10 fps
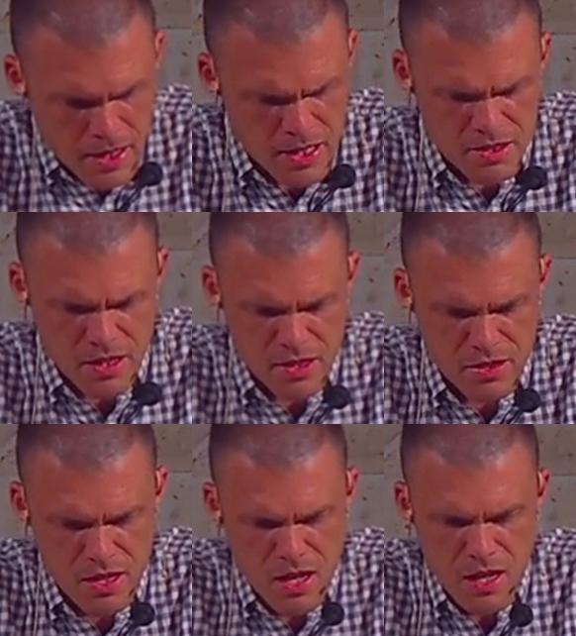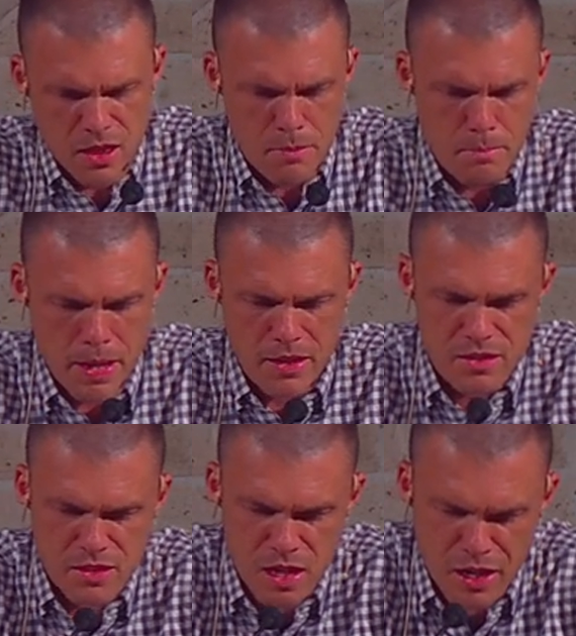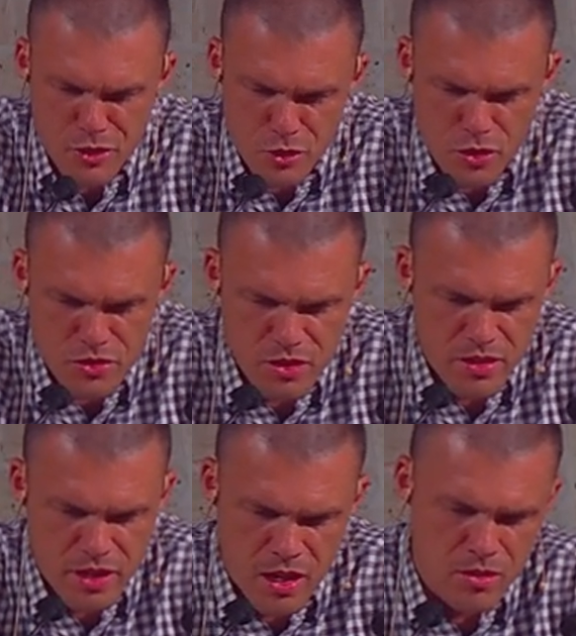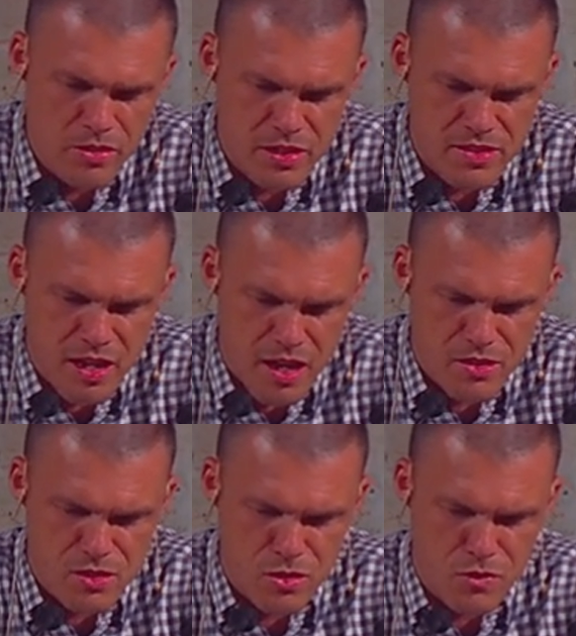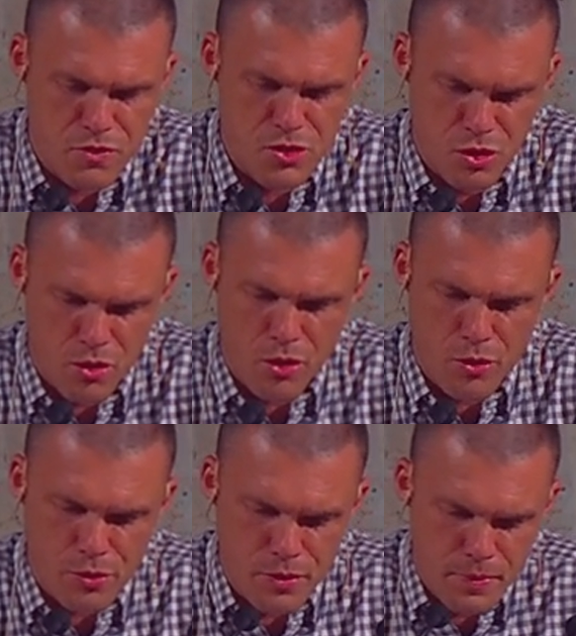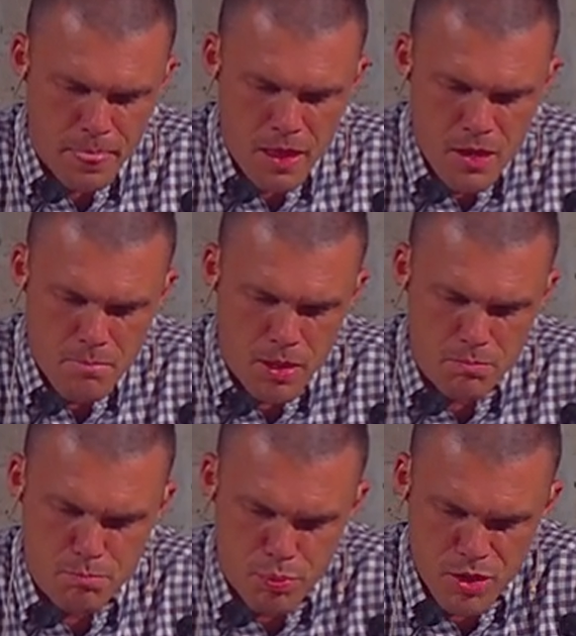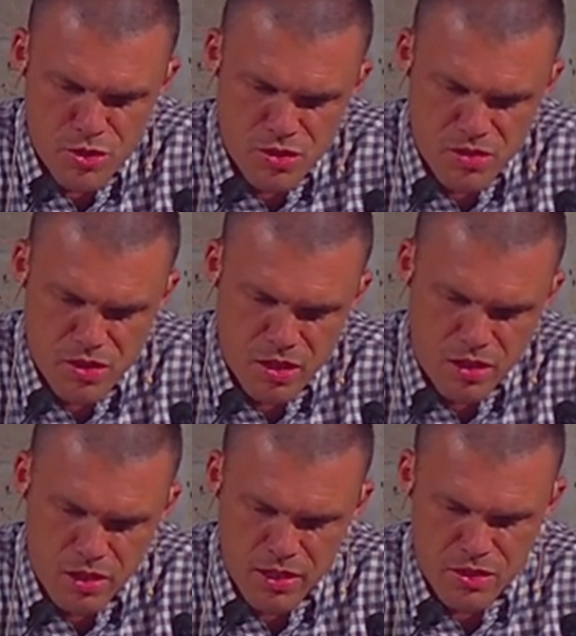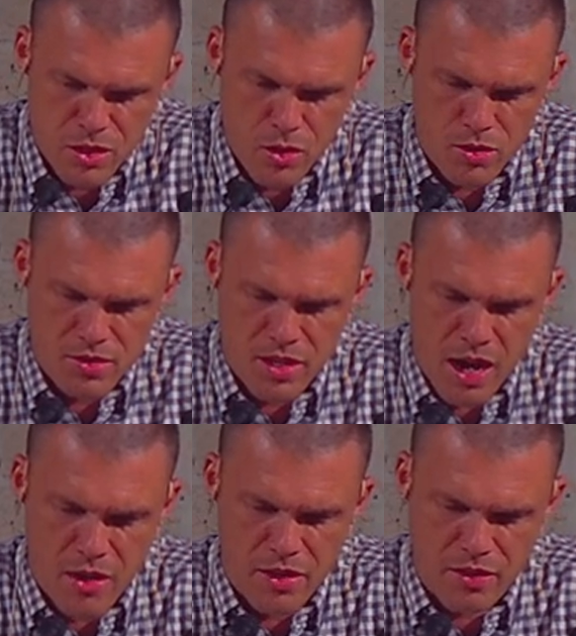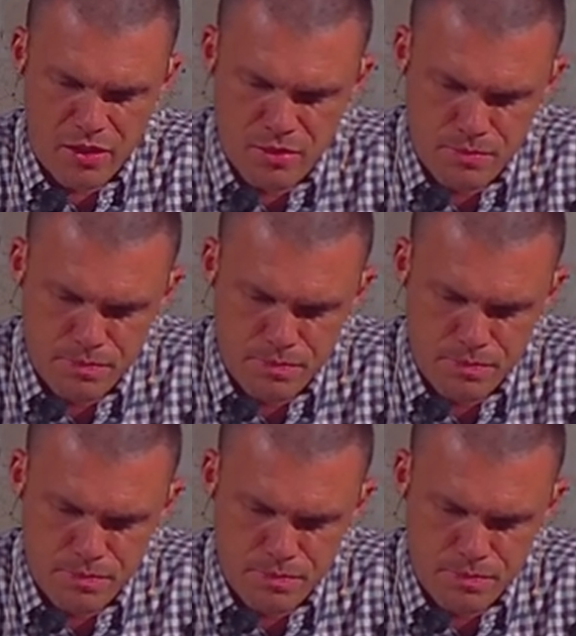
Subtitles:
He says, laments are not cul-de-sacs of sorrow, but bridges that lead to God's character.